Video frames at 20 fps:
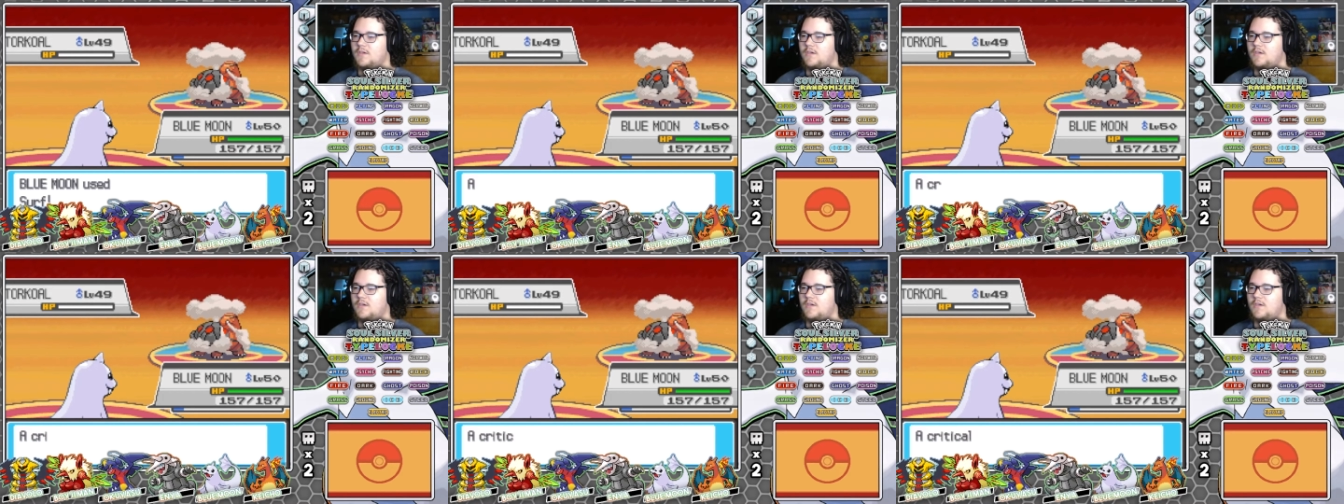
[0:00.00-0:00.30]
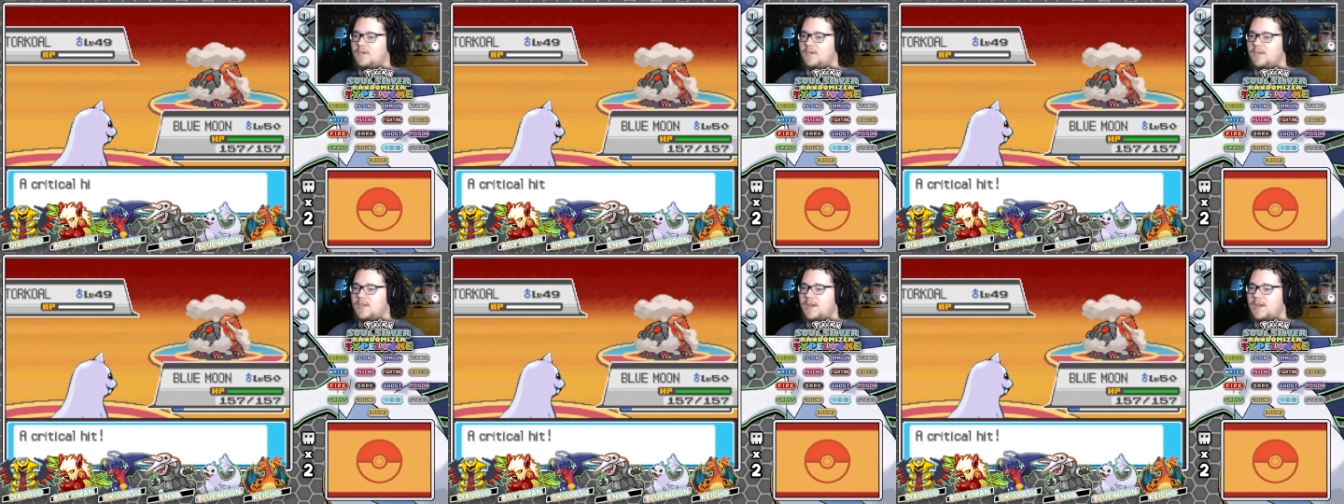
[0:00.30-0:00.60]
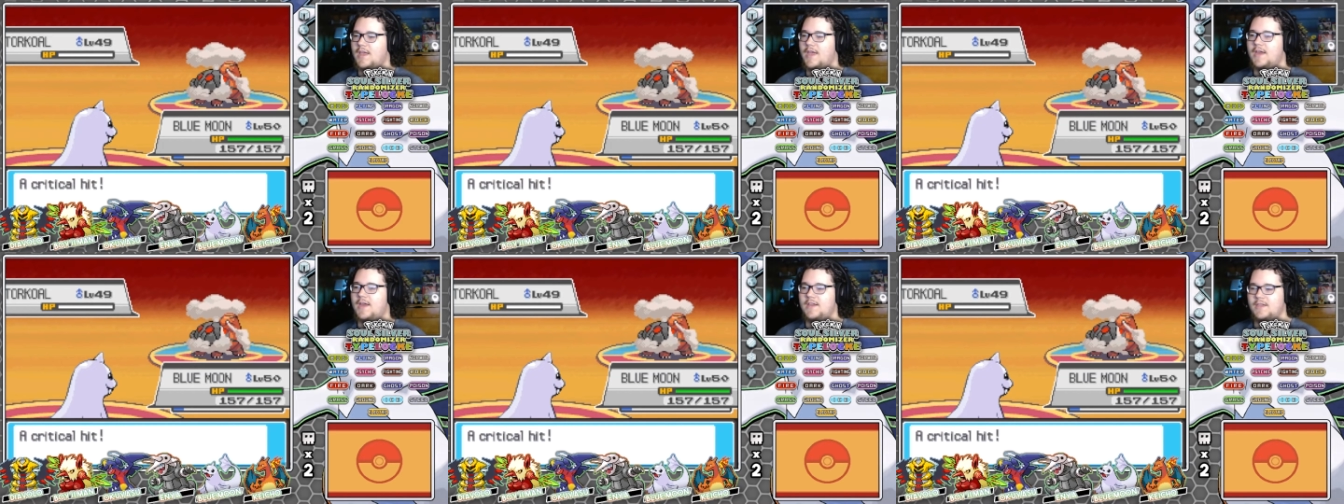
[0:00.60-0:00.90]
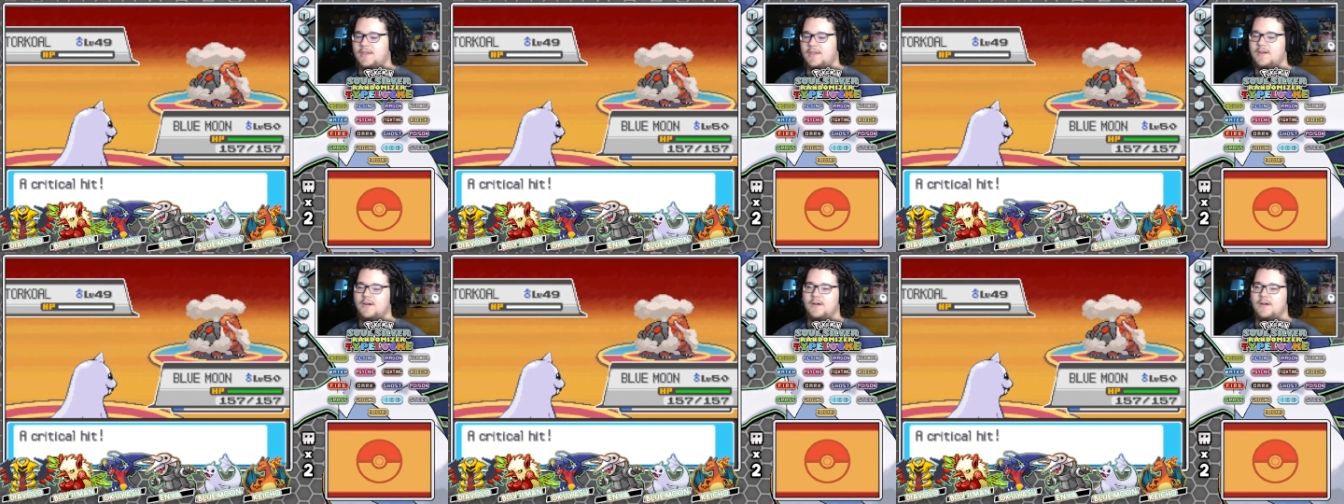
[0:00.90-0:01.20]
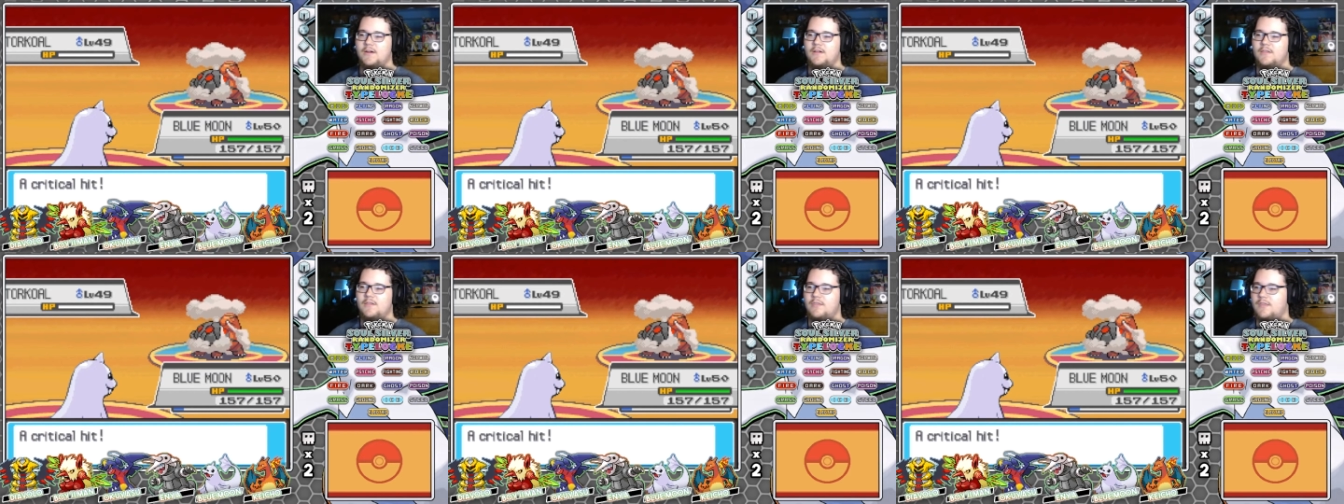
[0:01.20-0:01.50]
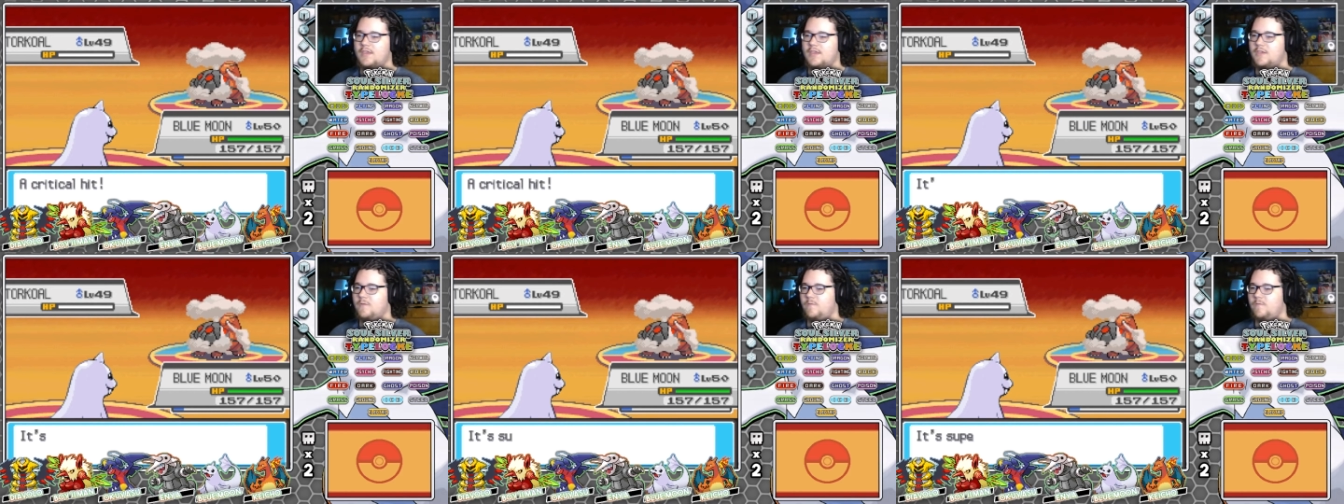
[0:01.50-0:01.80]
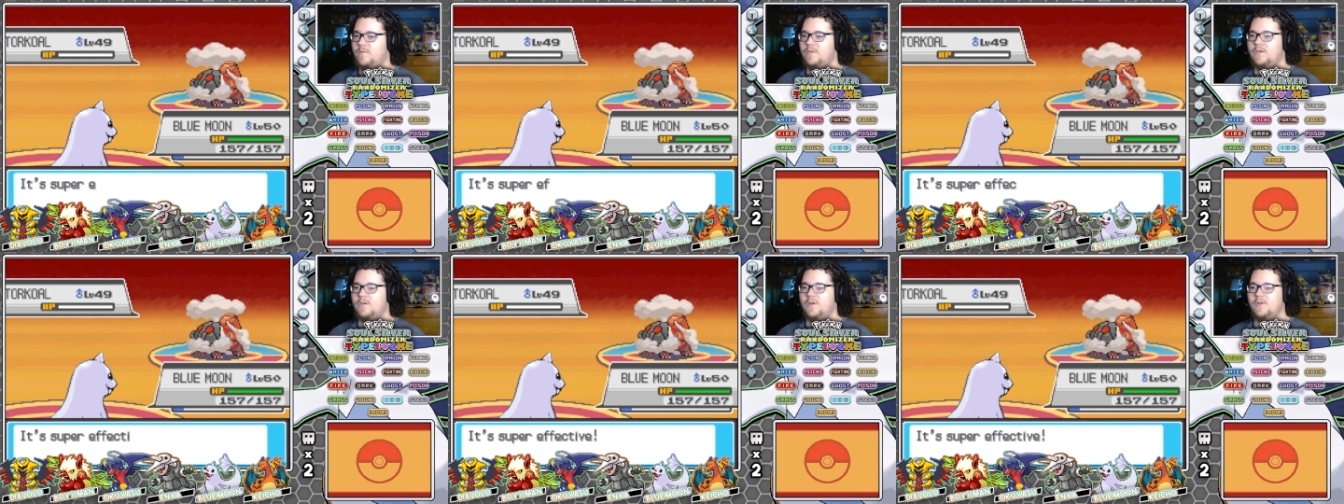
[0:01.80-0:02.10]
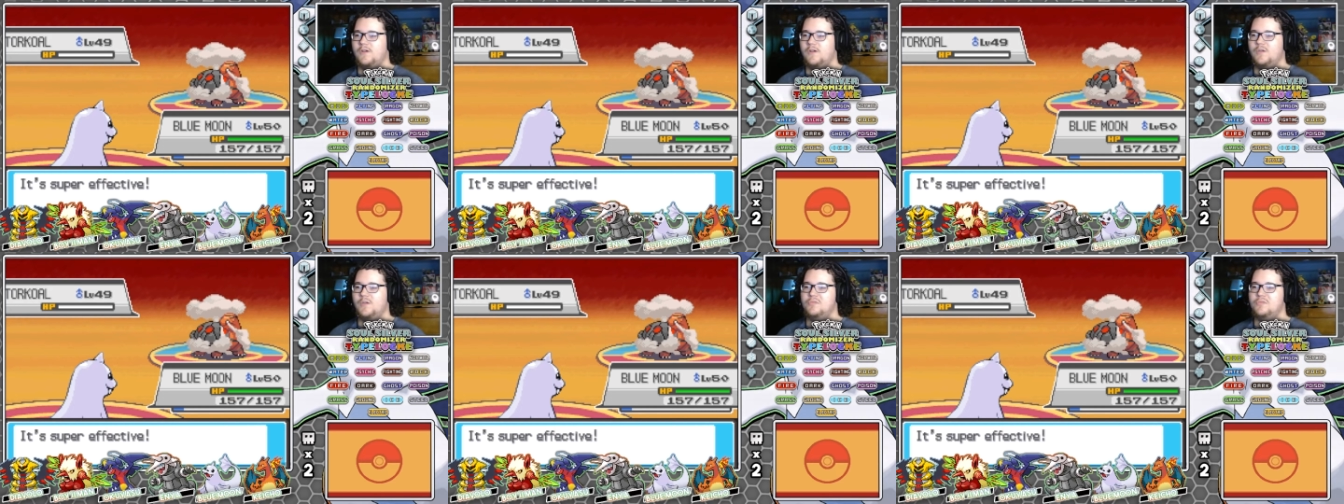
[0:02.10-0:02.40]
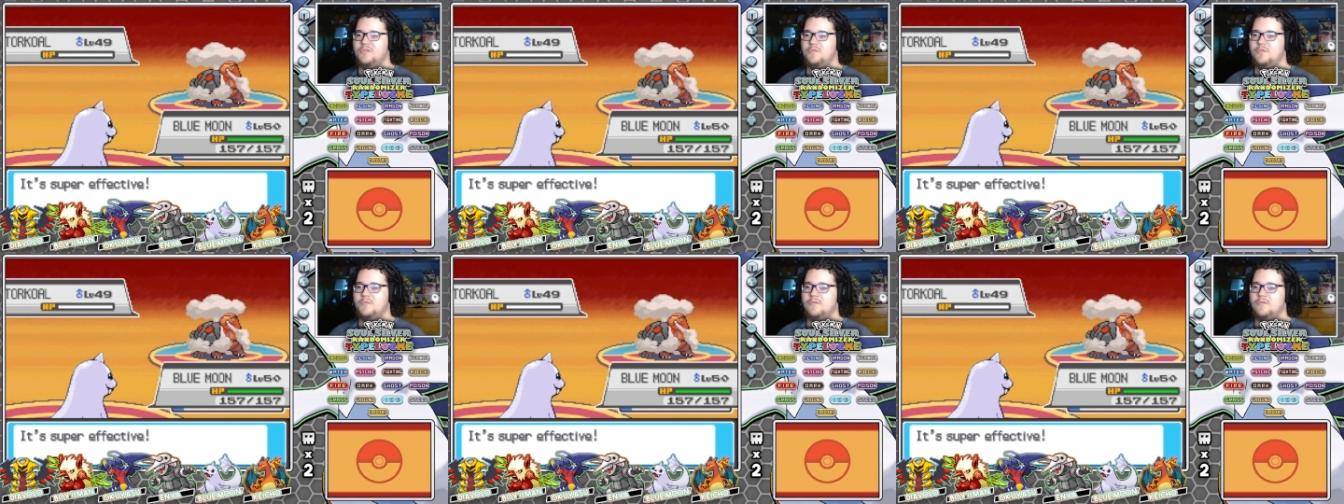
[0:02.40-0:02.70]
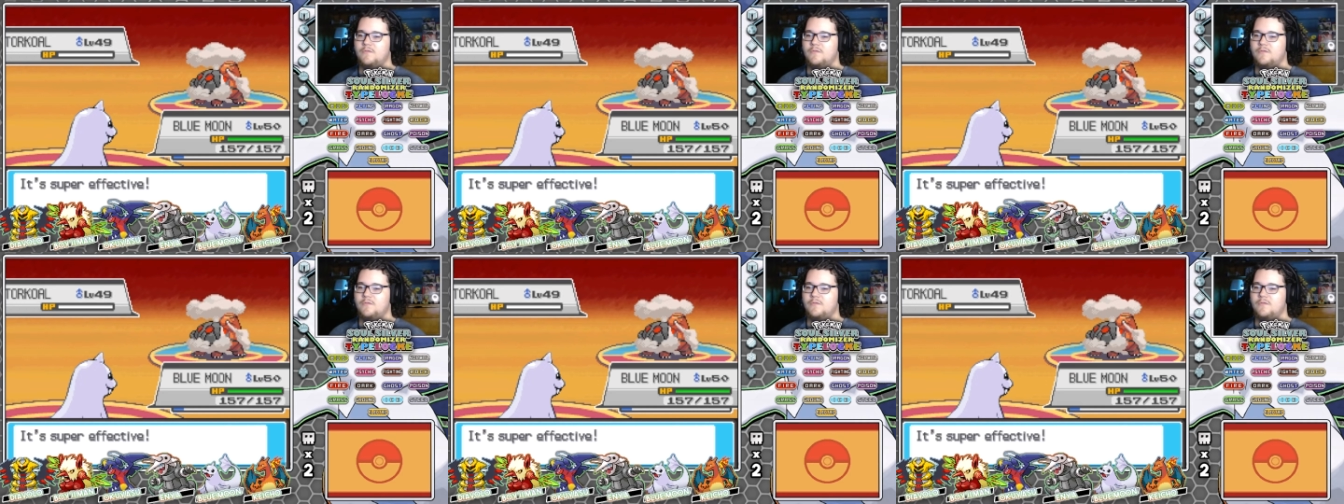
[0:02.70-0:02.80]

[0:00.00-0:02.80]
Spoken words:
Get out of here. Thank you for the crit, Blue Moon.